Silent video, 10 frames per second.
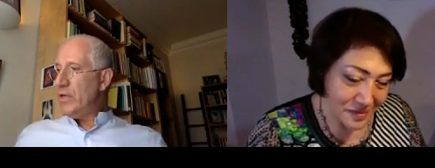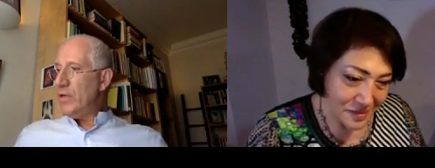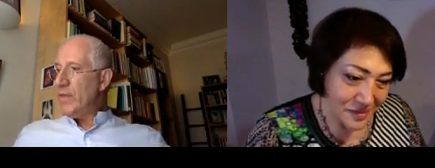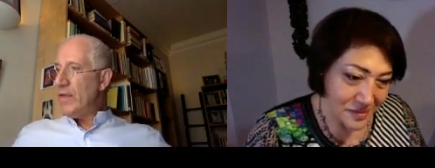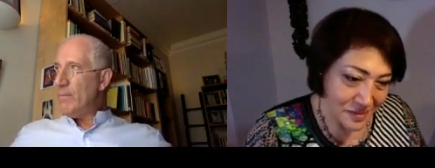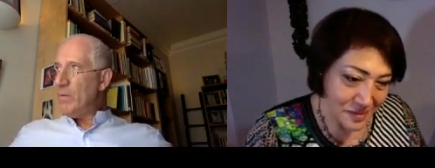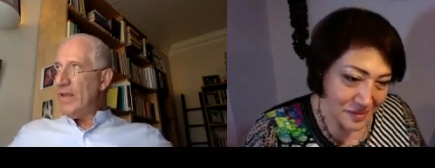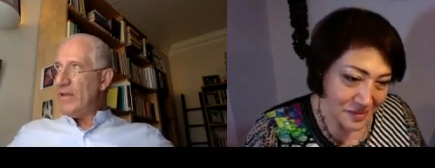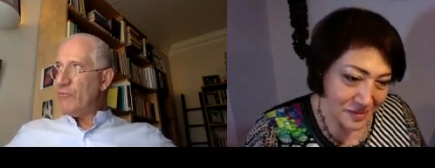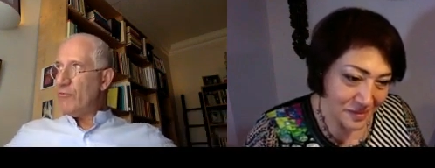Speaker 1: They
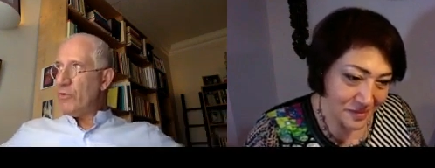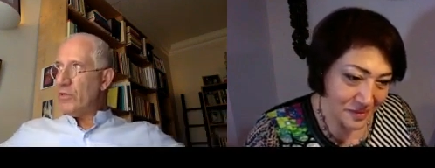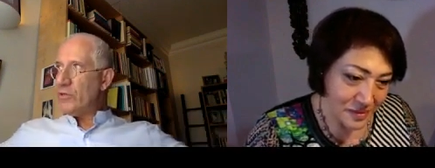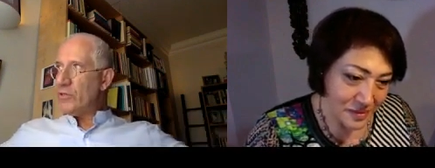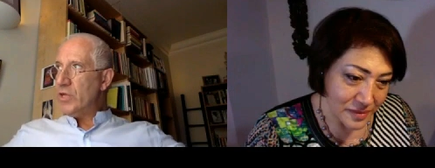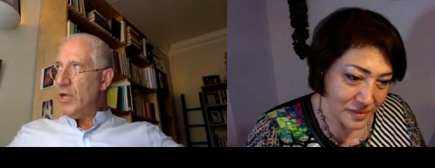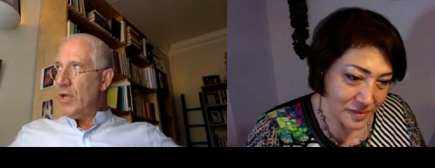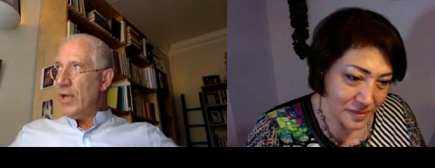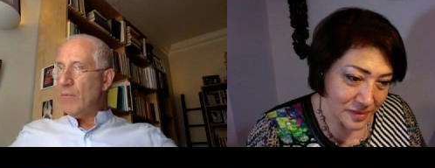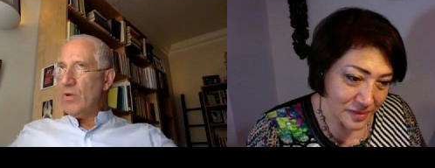play through it.
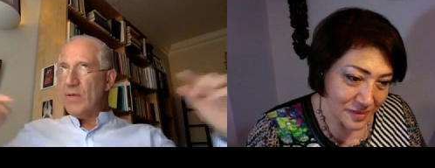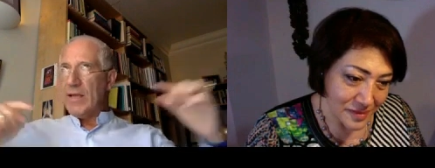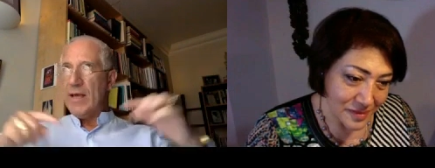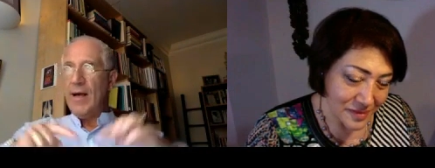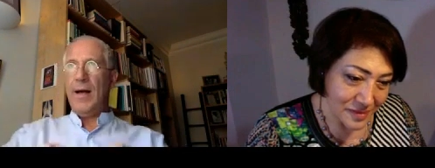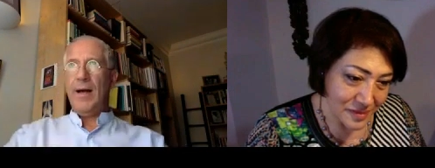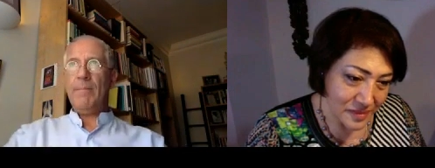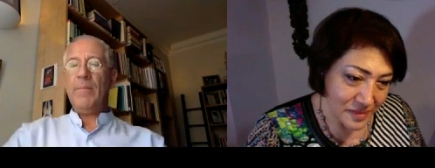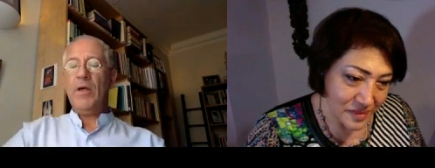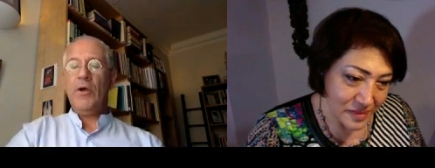And we
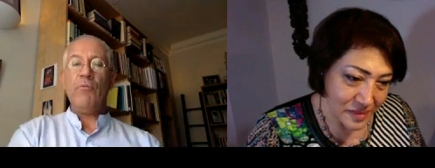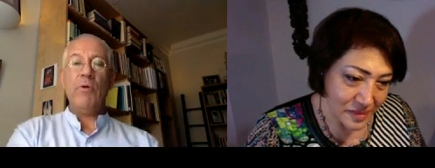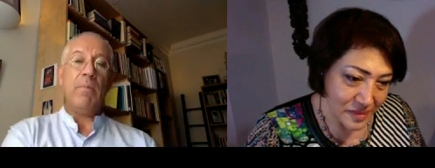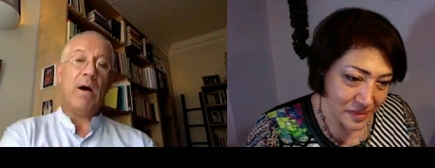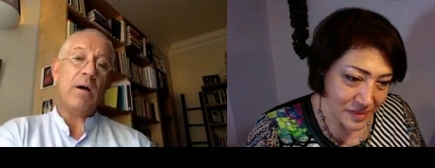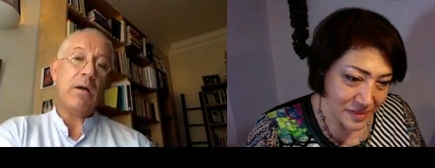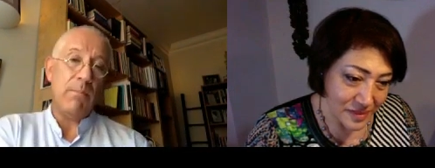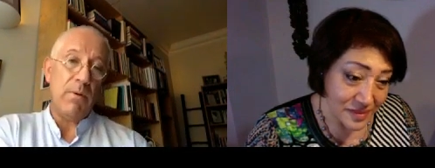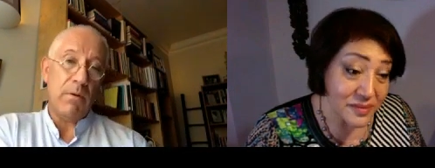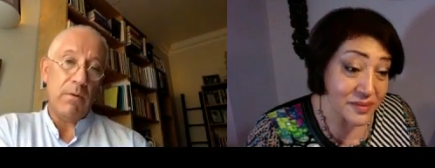become
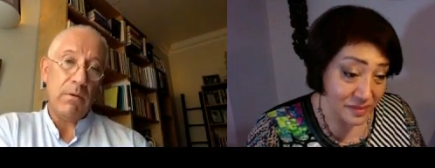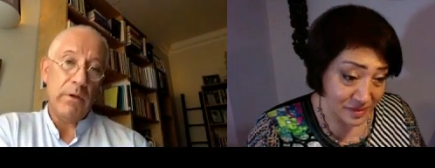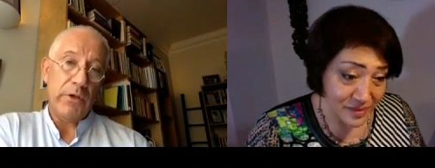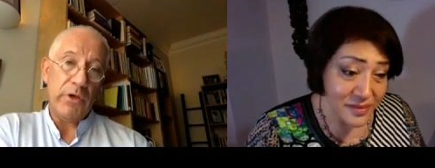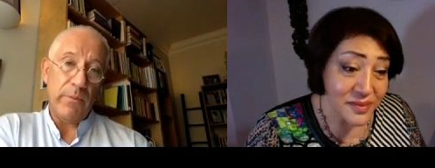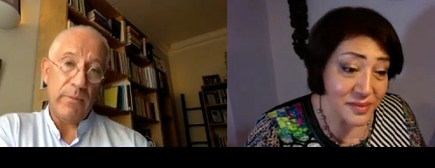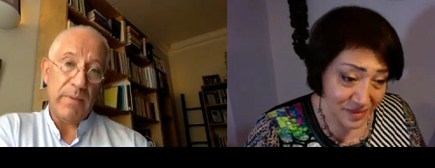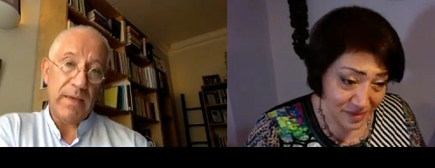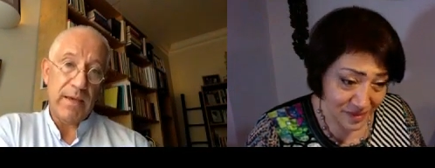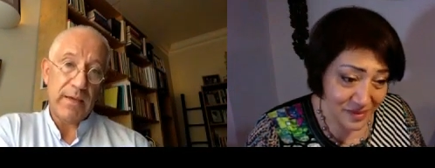remarkable human
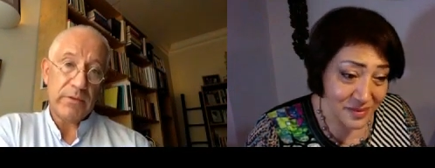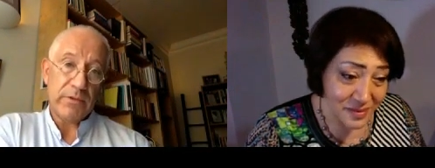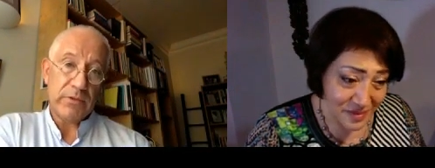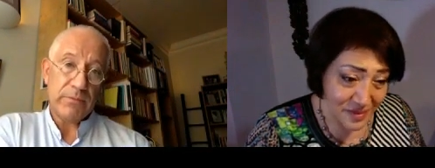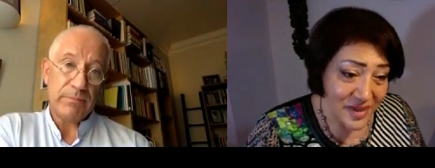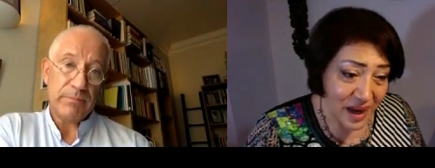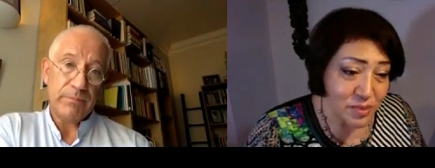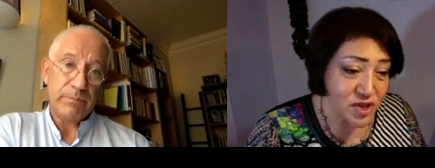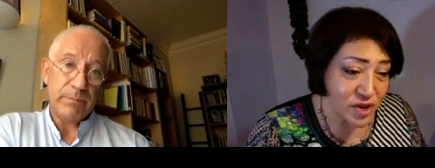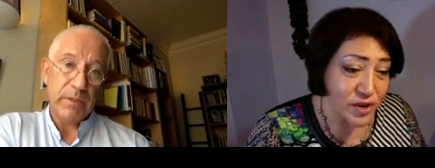beings.
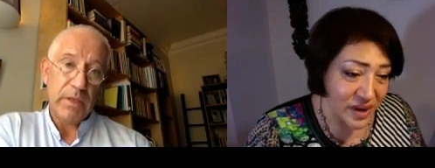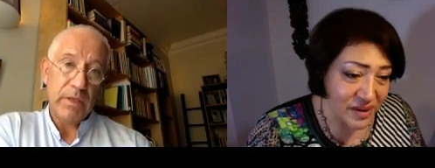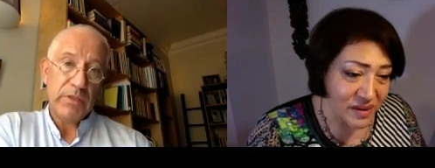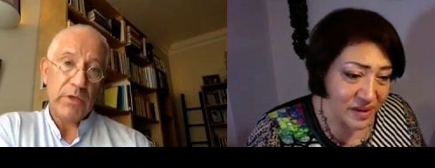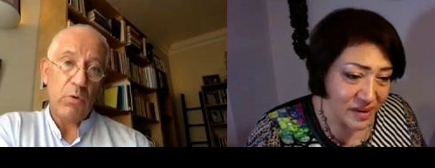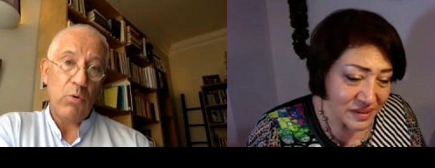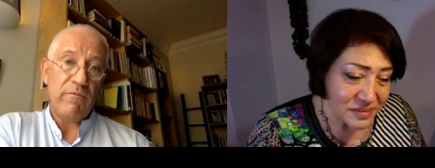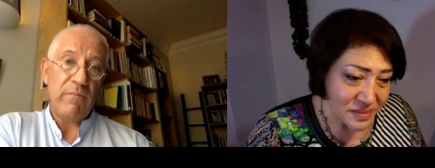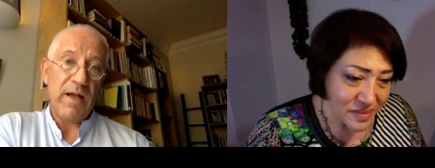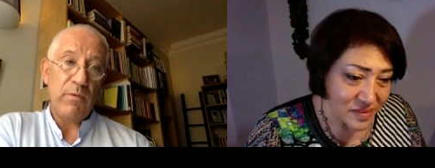
Speaker 2: Absolutely. all
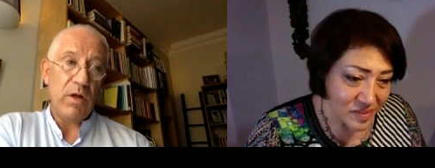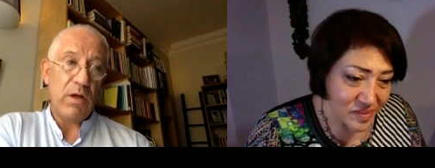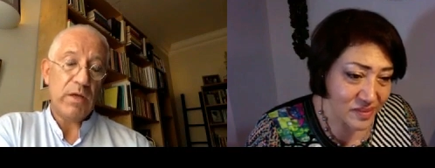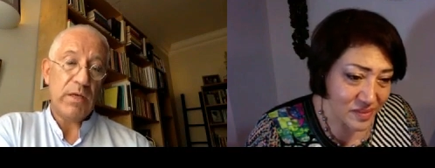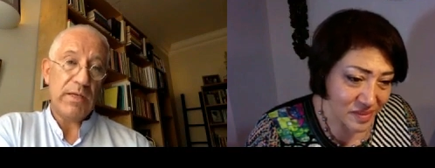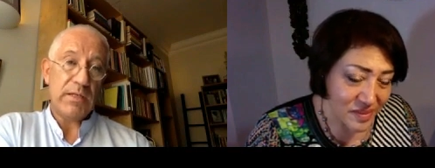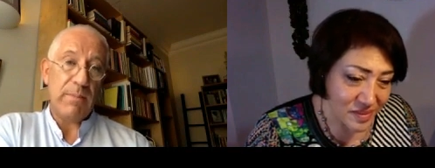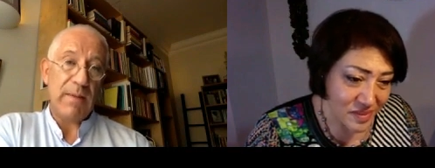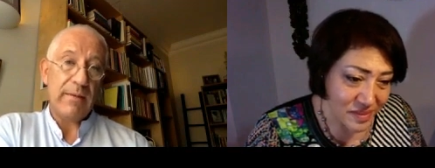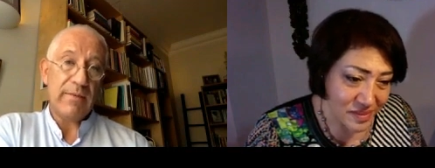of my work
Speaker 1: is
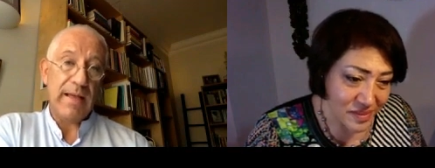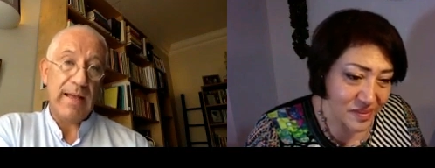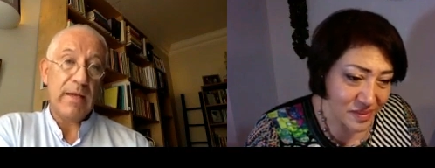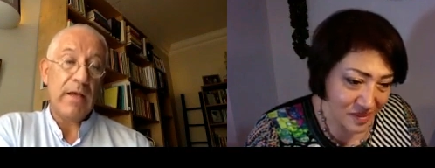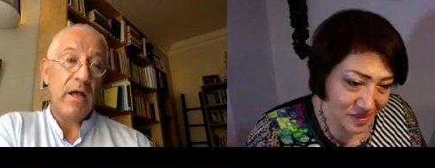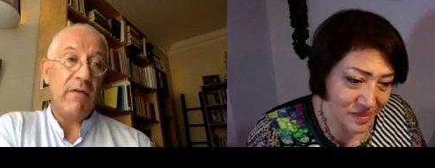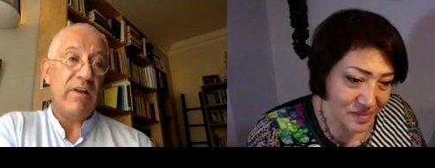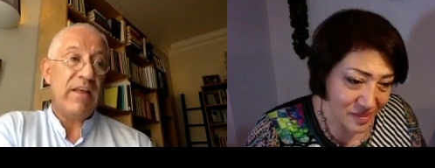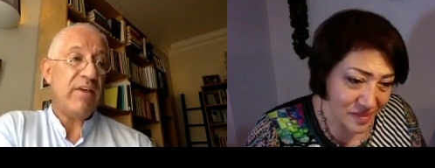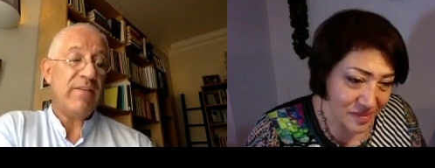about that, of
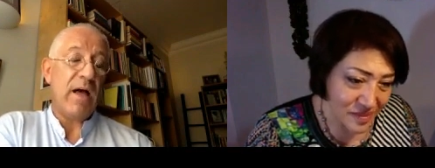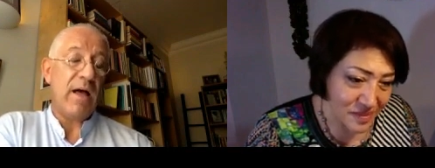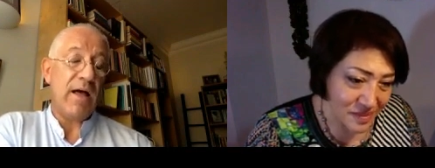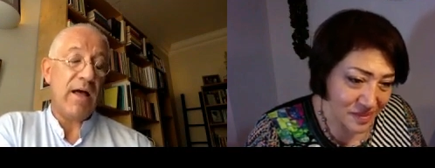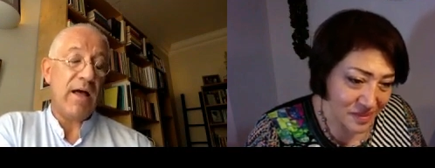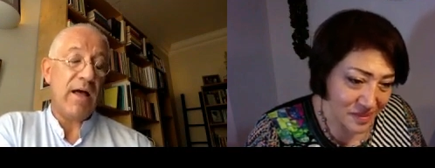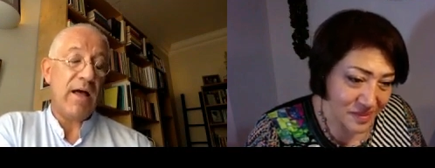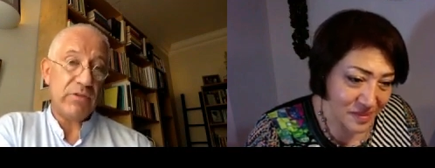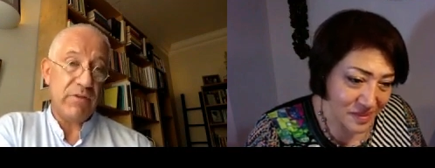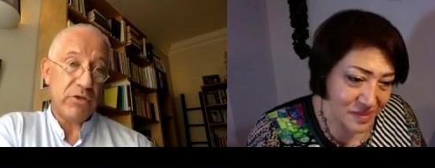living the
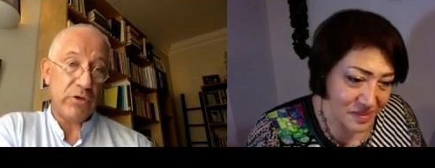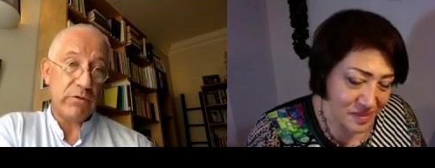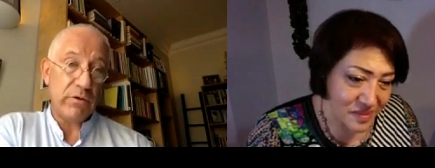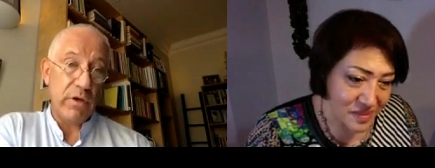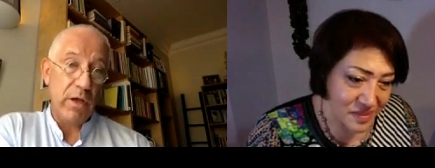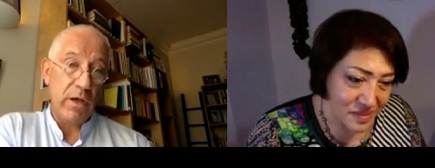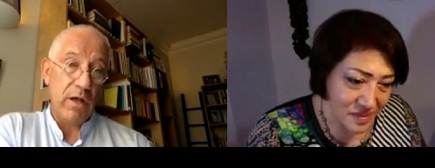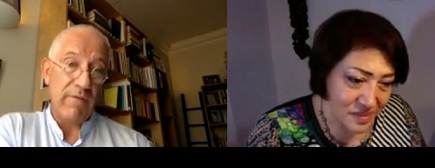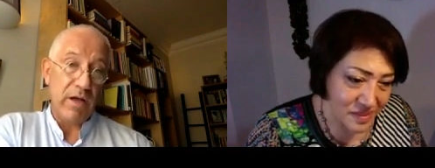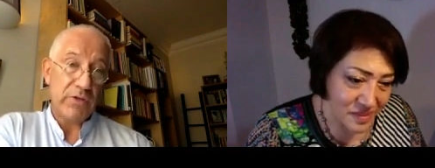highest vision
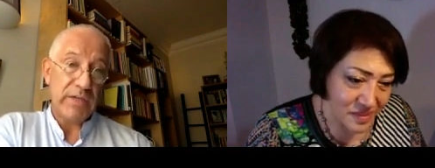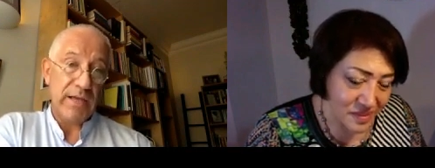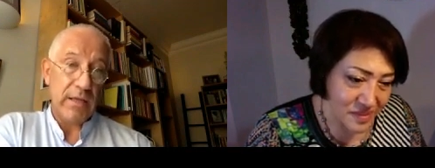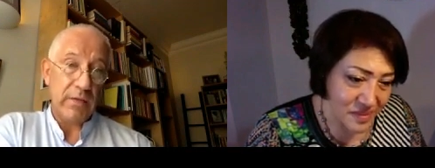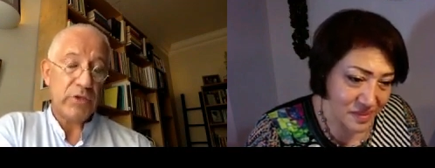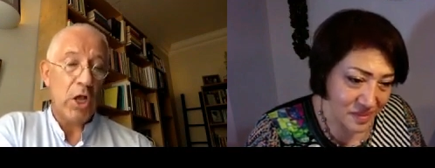of ourselves,